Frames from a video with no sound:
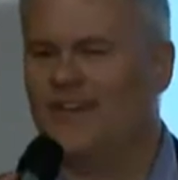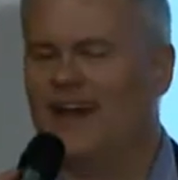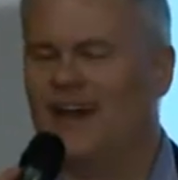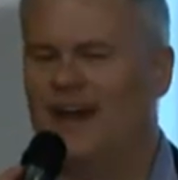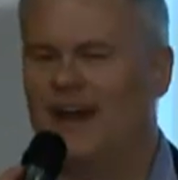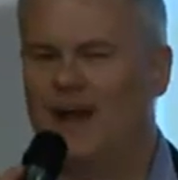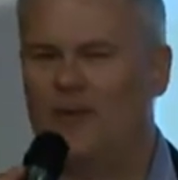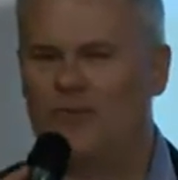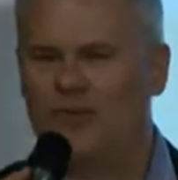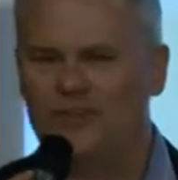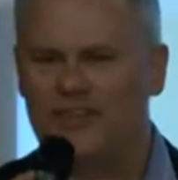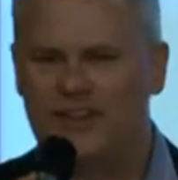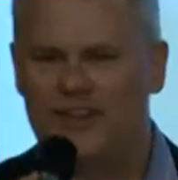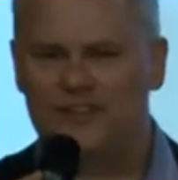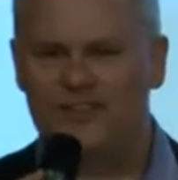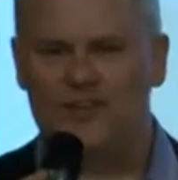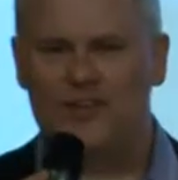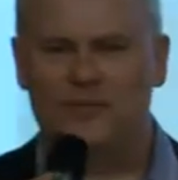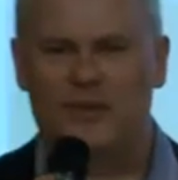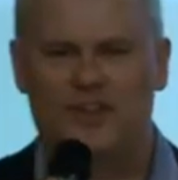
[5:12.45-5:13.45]
I, I won't say
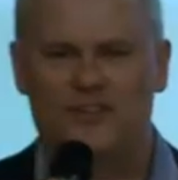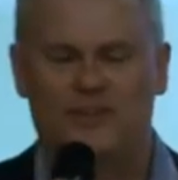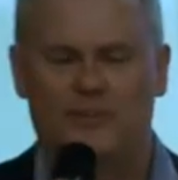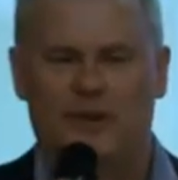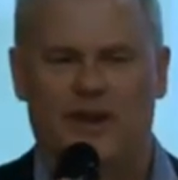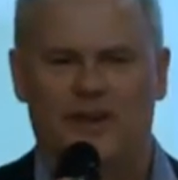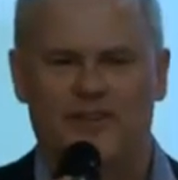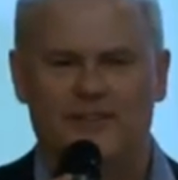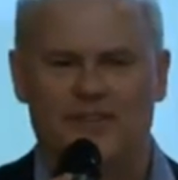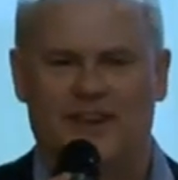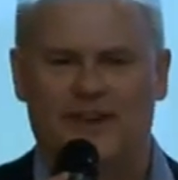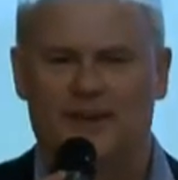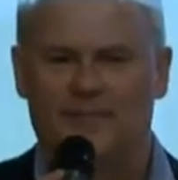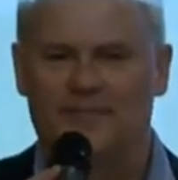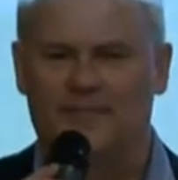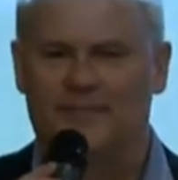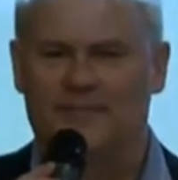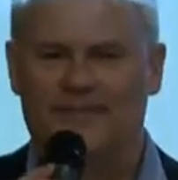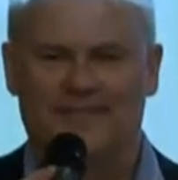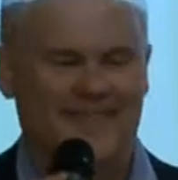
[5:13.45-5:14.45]
too much about, uh,
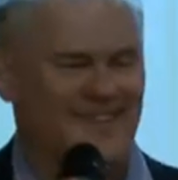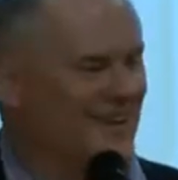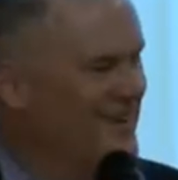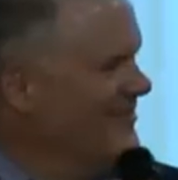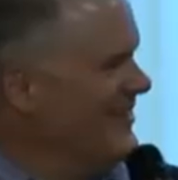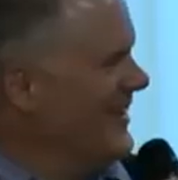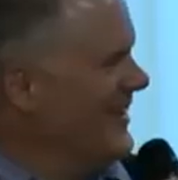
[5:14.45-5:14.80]
there we